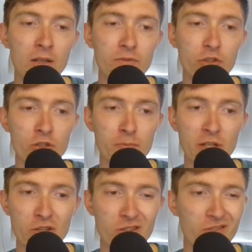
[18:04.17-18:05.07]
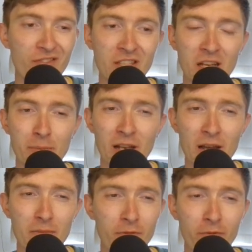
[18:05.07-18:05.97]
just because there's going to be
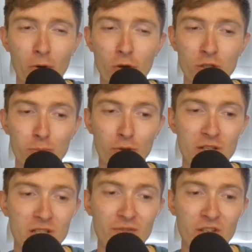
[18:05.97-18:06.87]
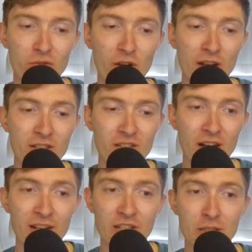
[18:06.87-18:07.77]
like 4 sprints in this race,
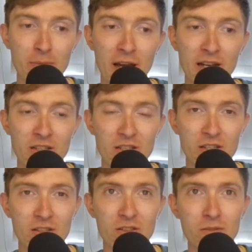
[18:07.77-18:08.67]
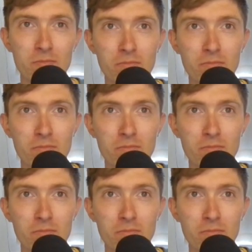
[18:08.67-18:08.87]
I expect, and